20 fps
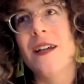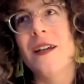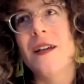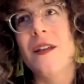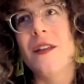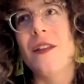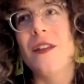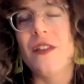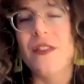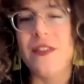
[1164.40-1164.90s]

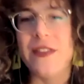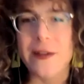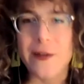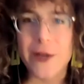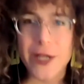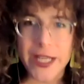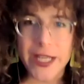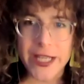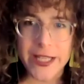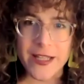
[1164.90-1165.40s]
the
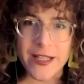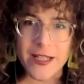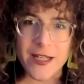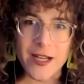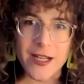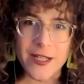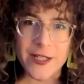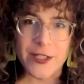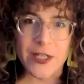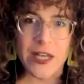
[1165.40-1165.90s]
theory that
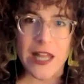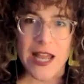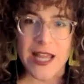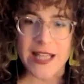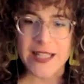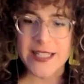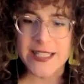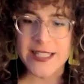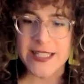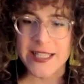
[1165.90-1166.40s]

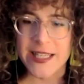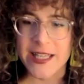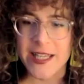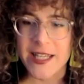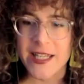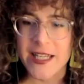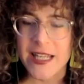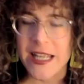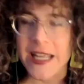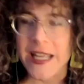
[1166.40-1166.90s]
underlines
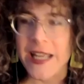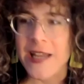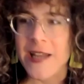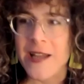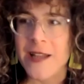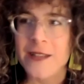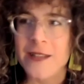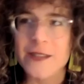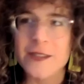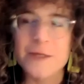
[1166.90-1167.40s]
it,
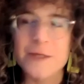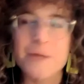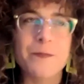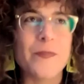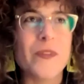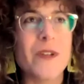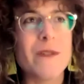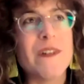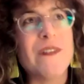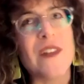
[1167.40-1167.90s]
and
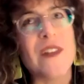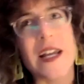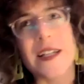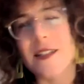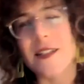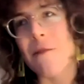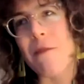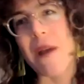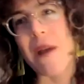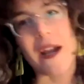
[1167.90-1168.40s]
reflect
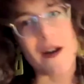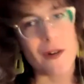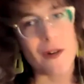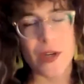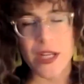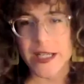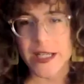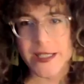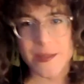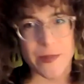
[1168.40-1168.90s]
on my own
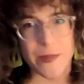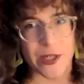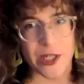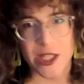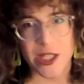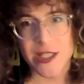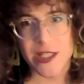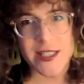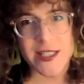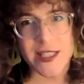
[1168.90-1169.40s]

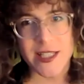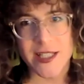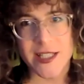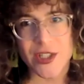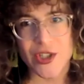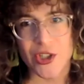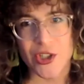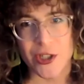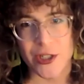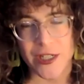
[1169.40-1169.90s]
experiences
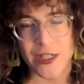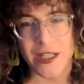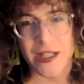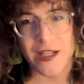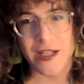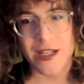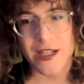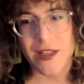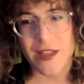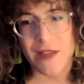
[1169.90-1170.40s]

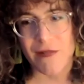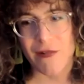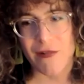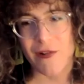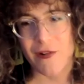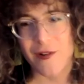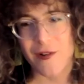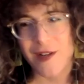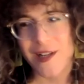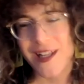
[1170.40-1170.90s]
journeying
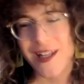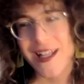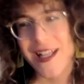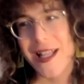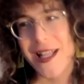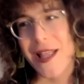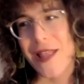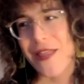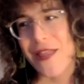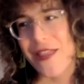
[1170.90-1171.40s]
through
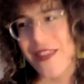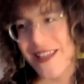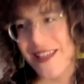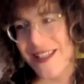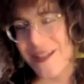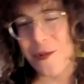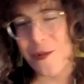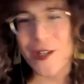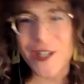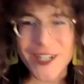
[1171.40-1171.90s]
this
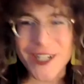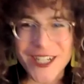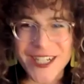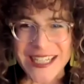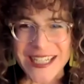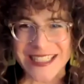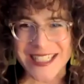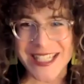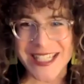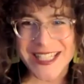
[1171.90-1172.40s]
work
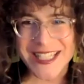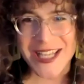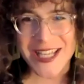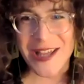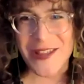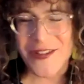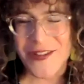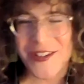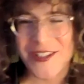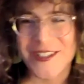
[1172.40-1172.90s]
as a
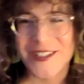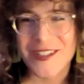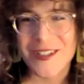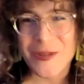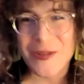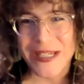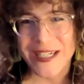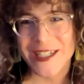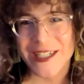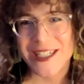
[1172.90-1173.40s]
Southern
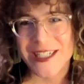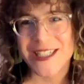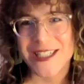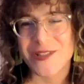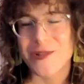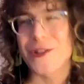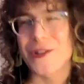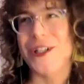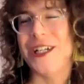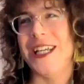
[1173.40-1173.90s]
queer
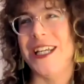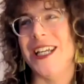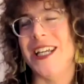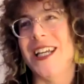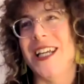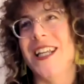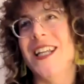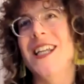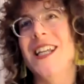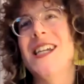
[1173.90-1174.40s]

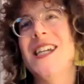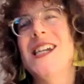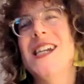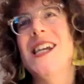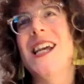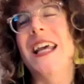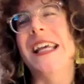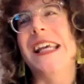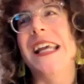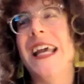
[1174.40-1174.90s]
historian,
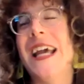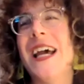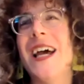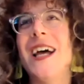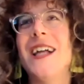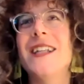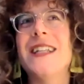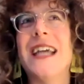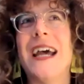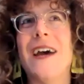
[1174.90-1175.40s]

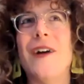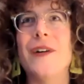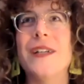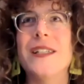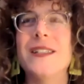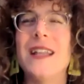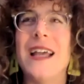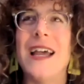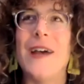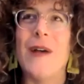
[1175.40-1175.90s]
and how
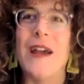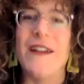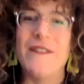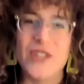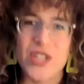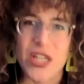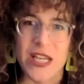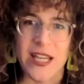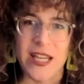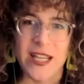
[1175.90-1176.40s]
I've
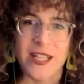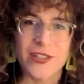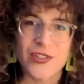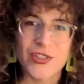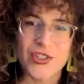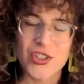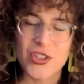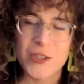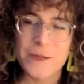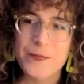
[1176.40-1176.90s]
changed.